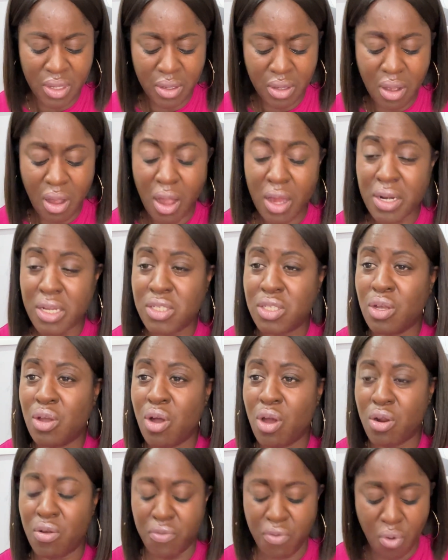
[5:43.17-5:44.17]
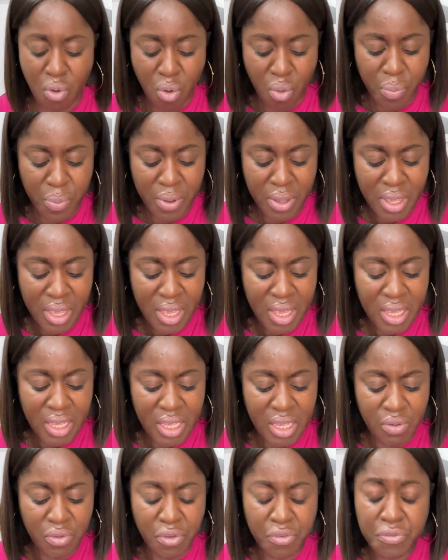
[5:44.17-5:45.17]
God is a God of hope.
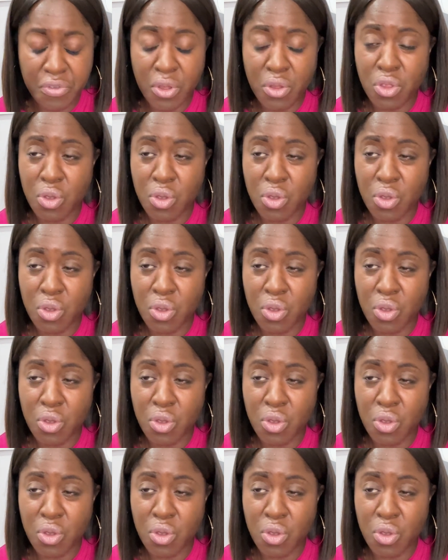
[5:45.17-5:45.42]
He will fill